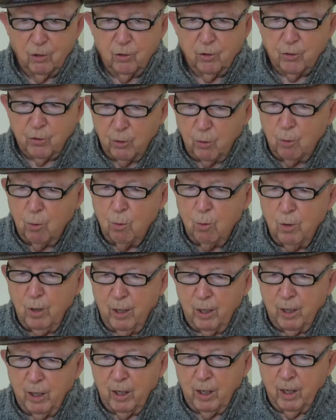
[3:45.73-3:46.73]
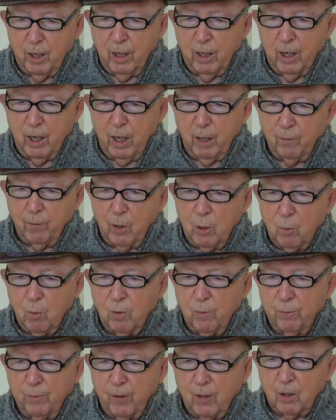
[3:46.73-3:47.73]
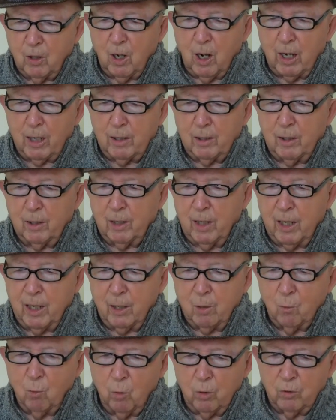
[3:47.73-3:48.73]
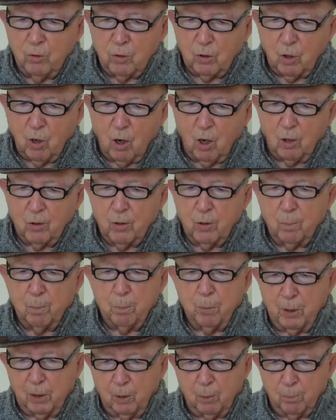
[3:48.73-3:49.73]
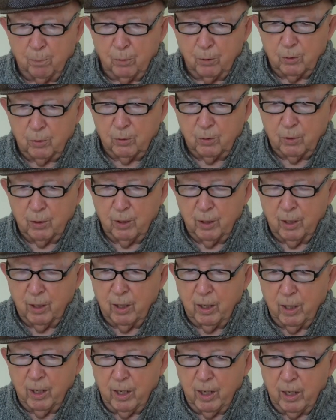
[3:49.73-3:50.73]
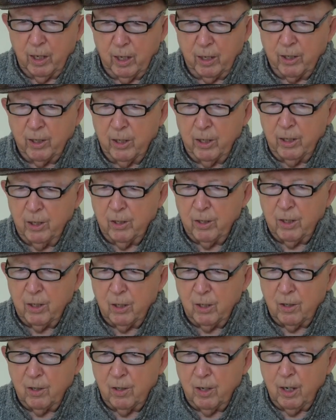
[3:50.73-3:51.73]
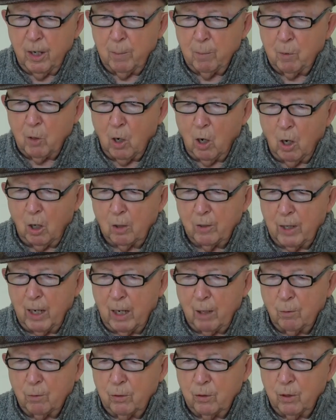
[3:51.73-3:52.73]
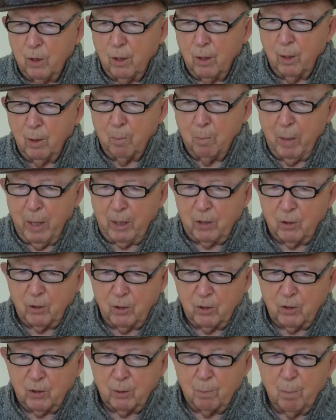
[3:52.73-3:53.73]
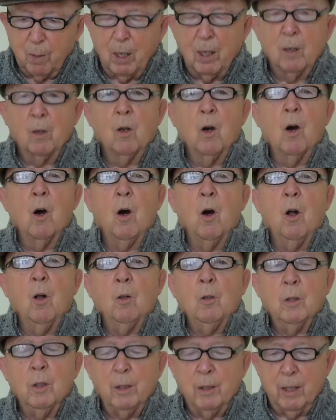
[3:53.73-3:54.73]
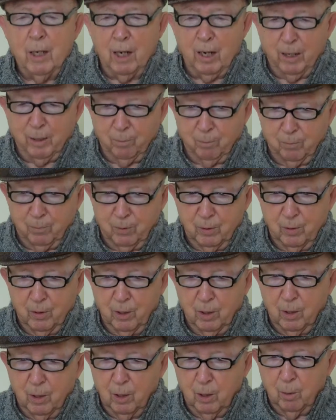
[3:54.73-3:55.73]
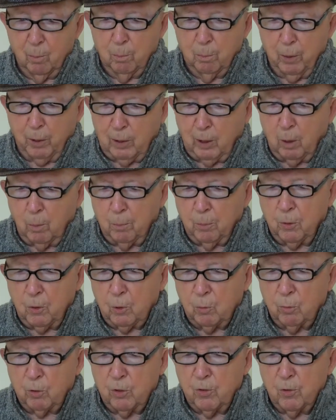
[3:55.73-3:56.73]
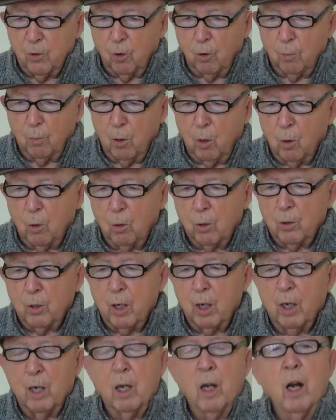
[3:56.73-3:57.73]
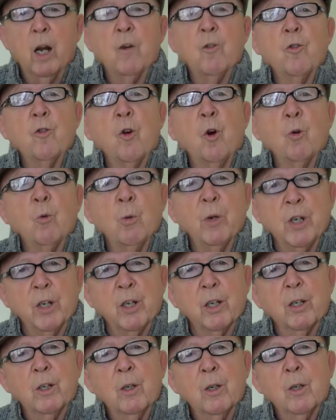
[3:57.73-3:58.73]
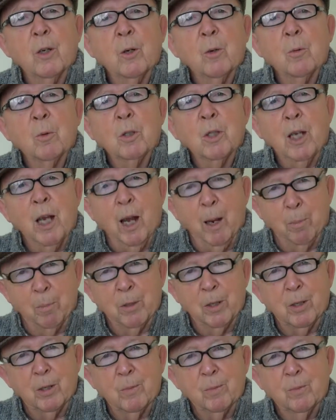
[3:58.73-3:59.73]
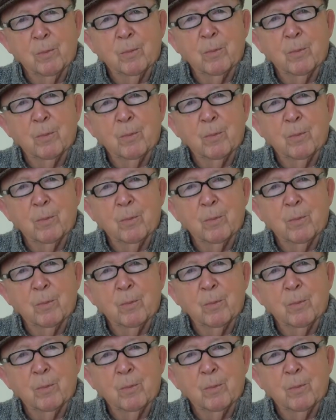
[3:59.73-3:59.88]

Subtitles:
Soon, everyone forgot that they had once called her Picklepuss, and hearing her name called out makes her smile all the time. Picklepuss was no more, and Rowena was happy.